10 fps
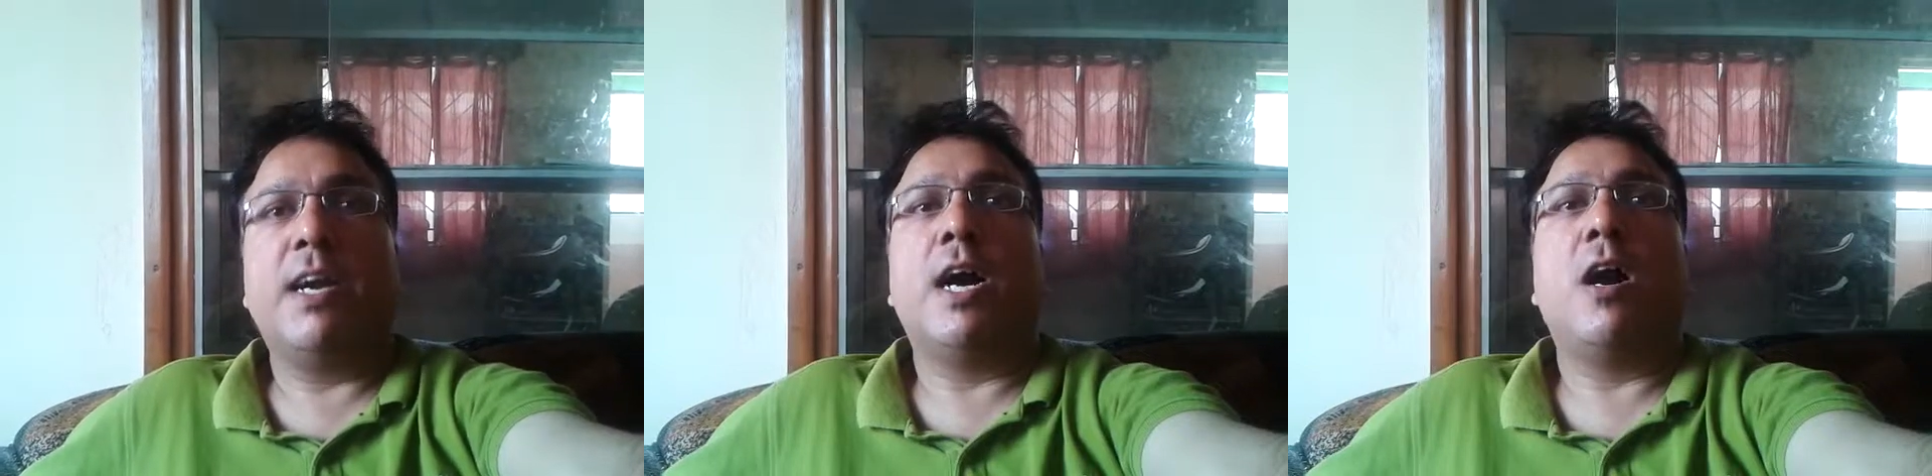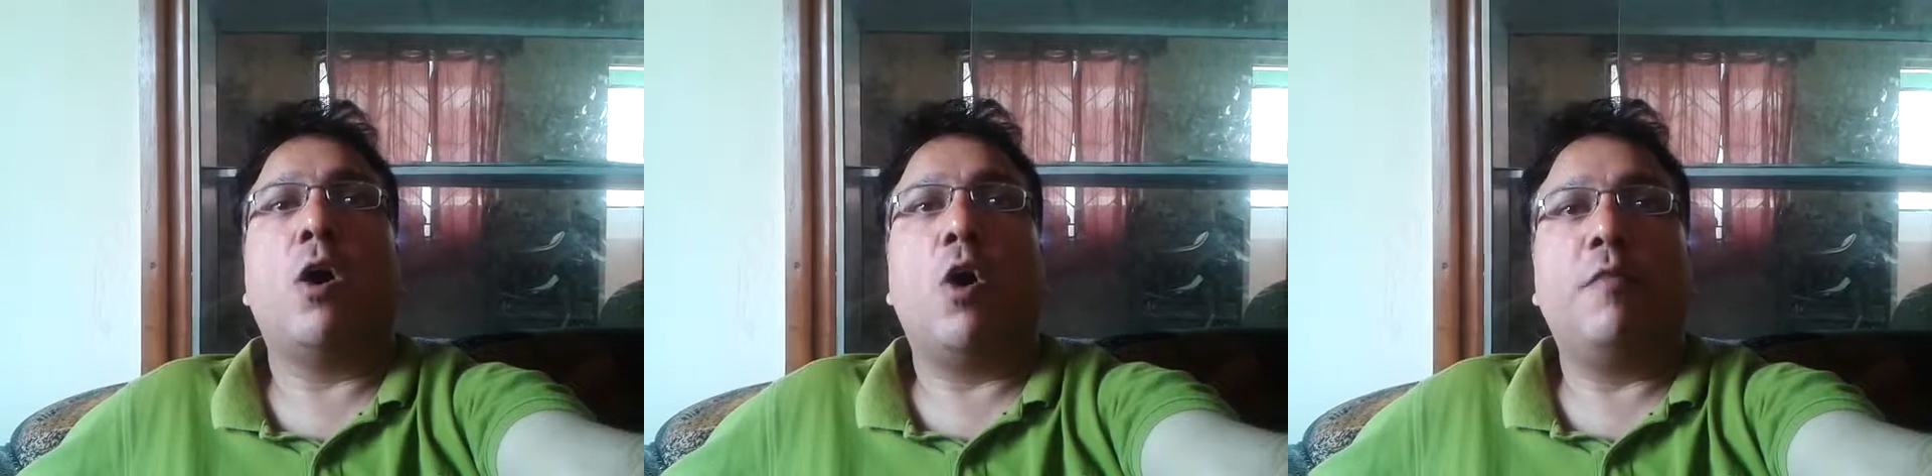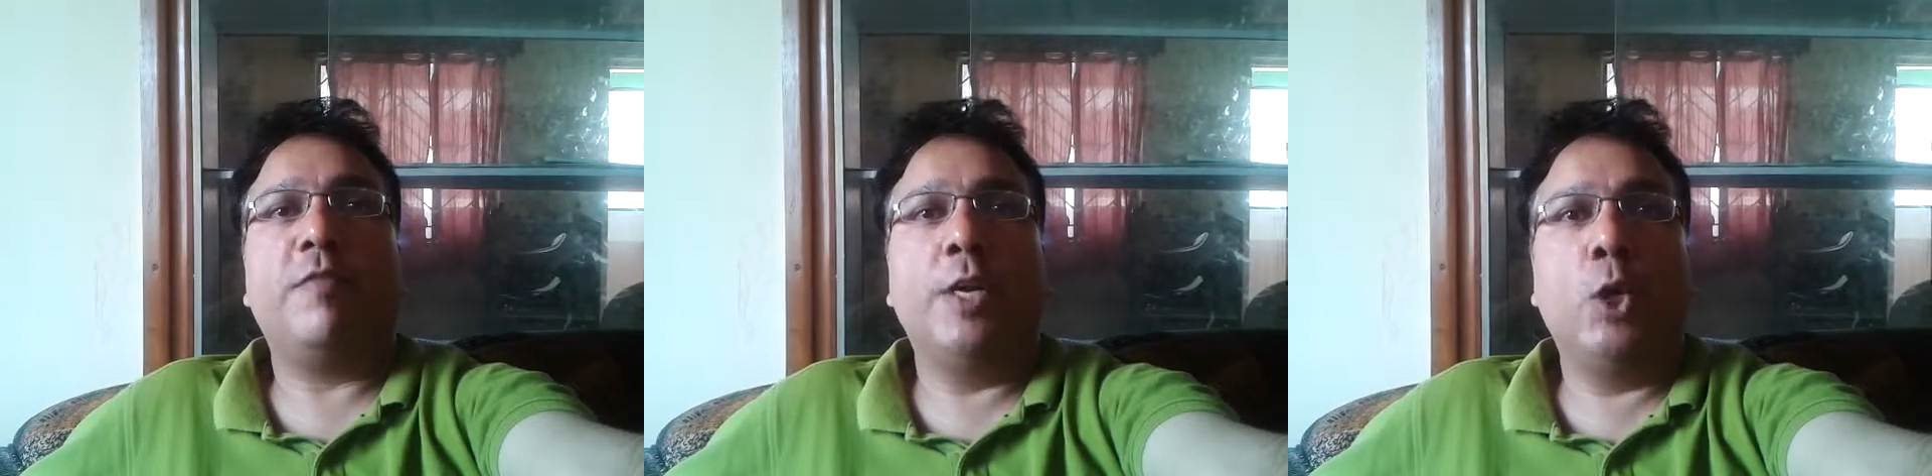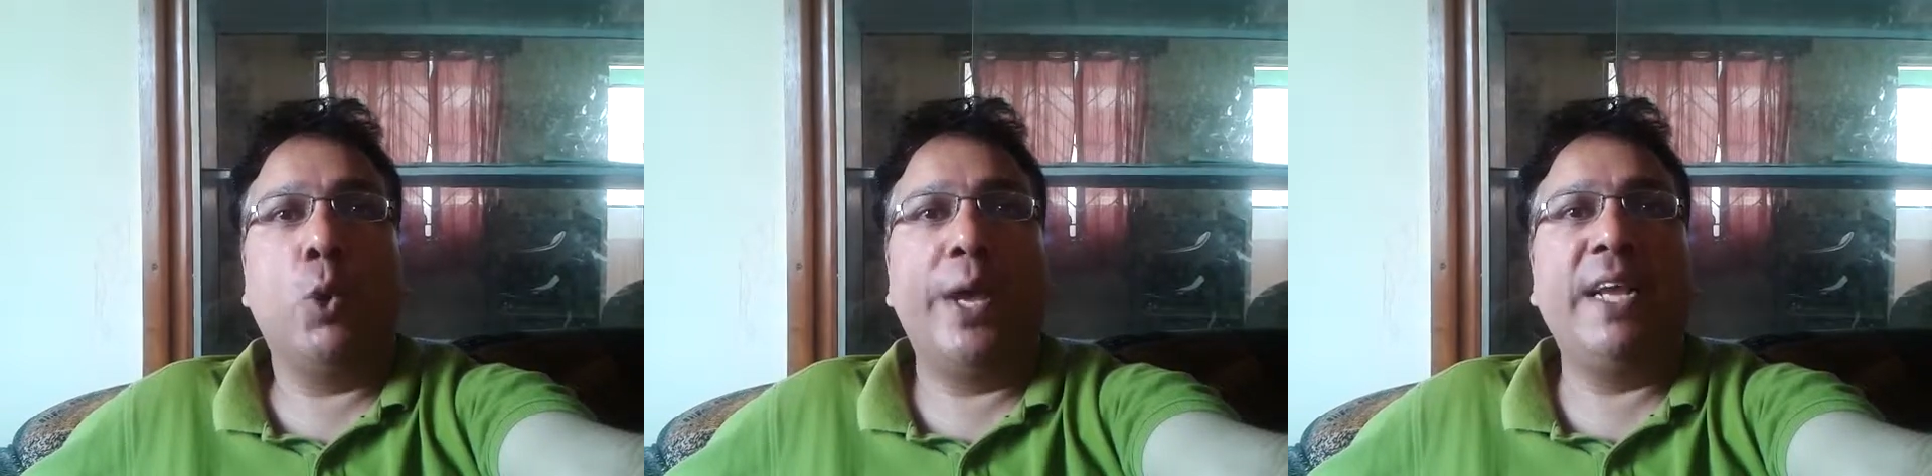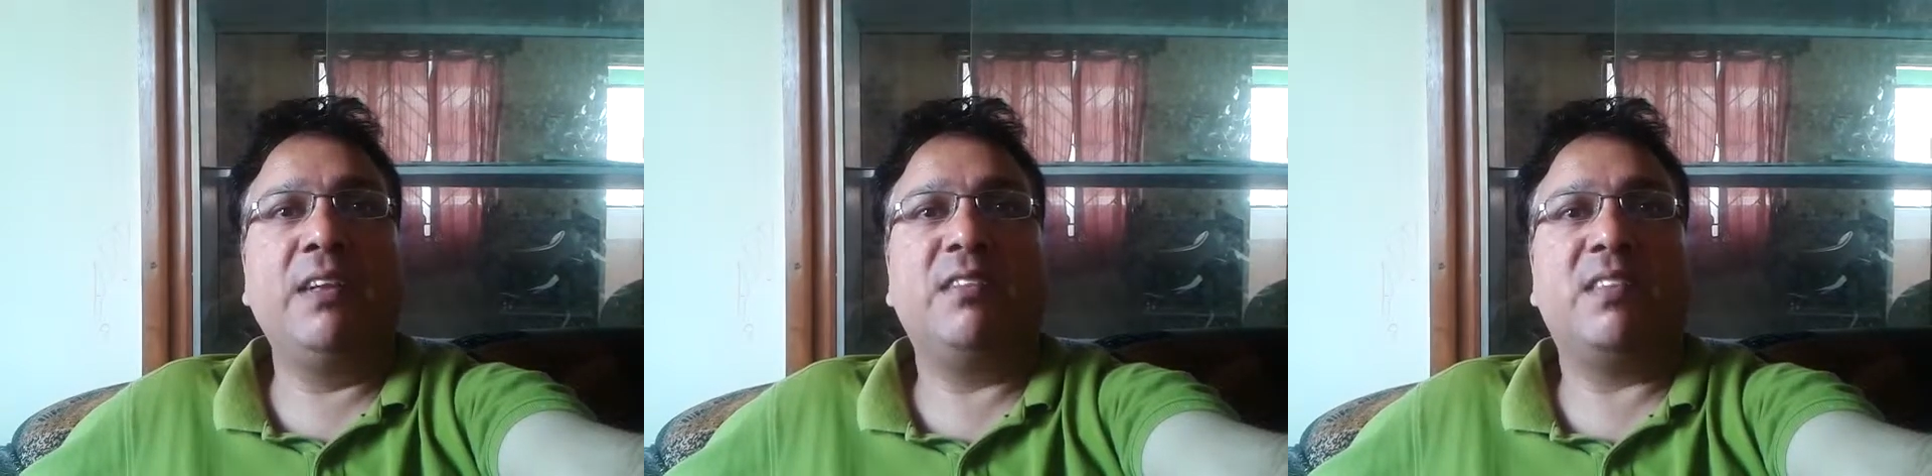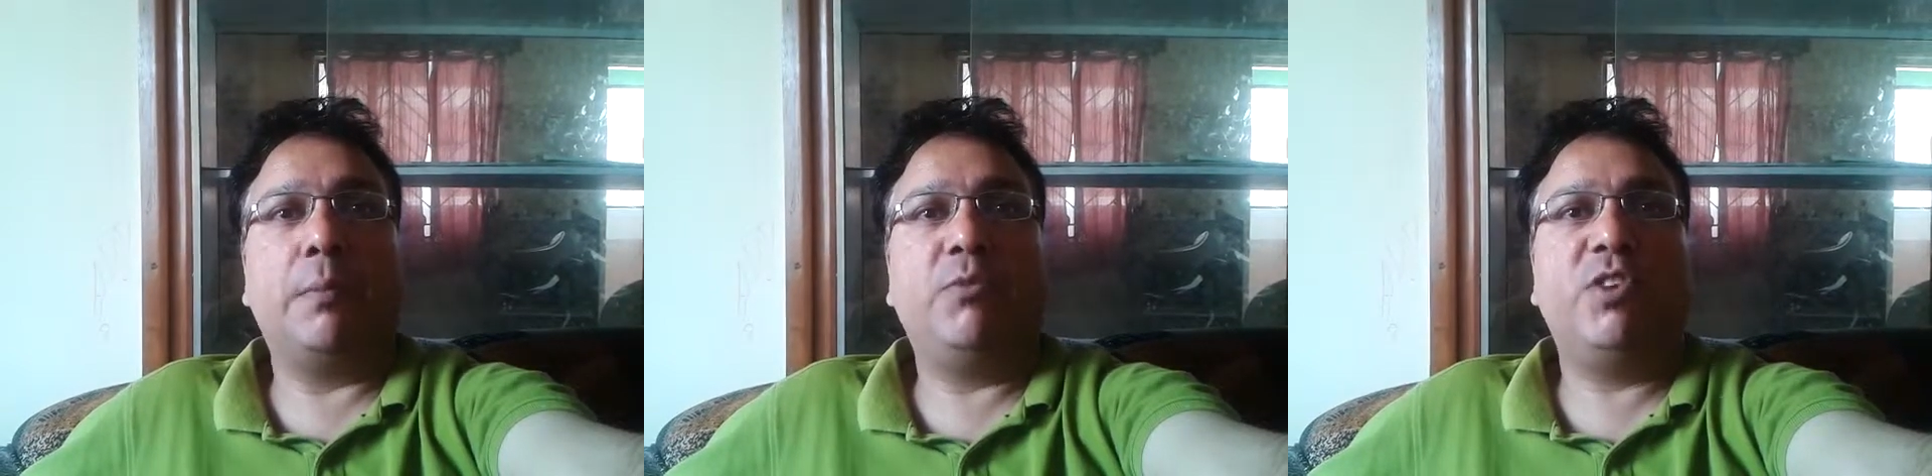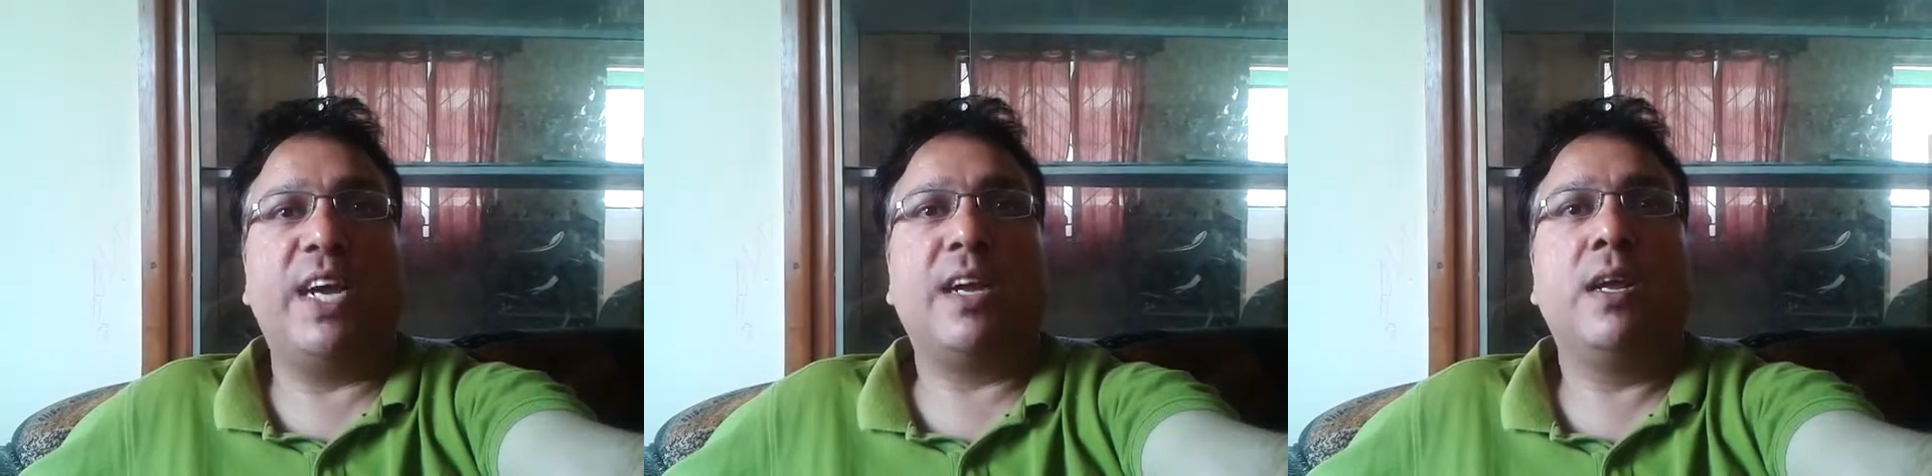of a knowing
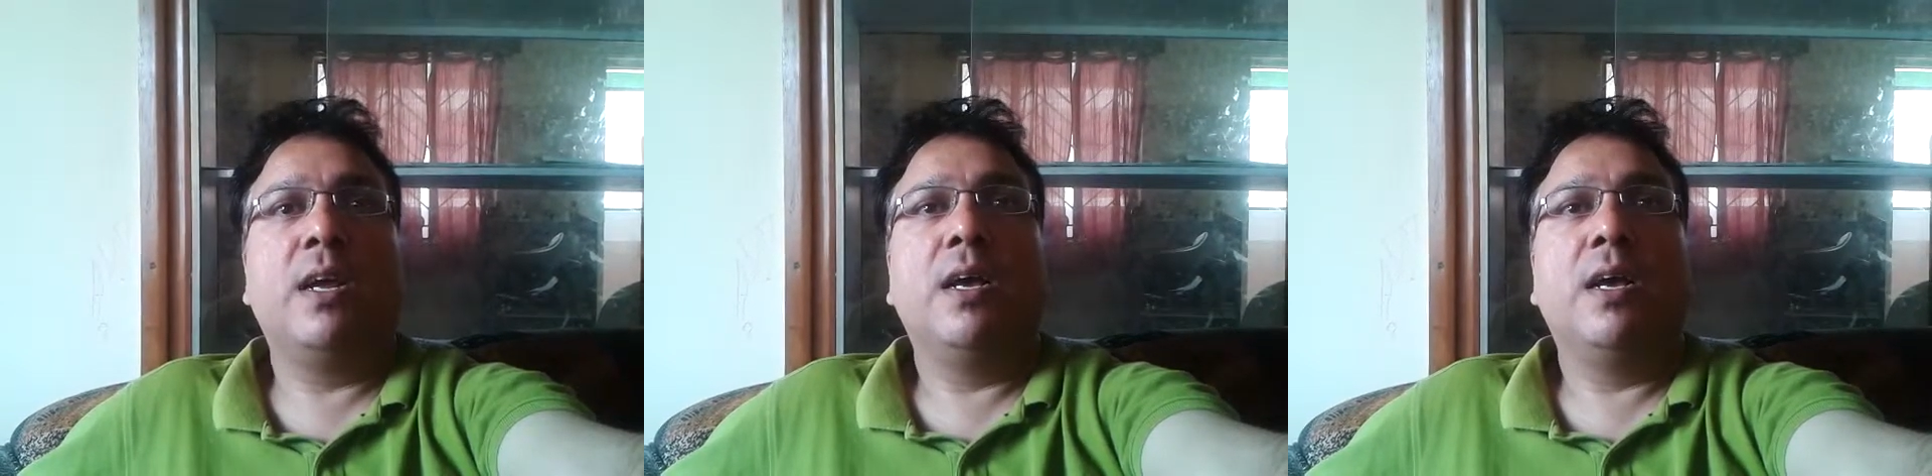subject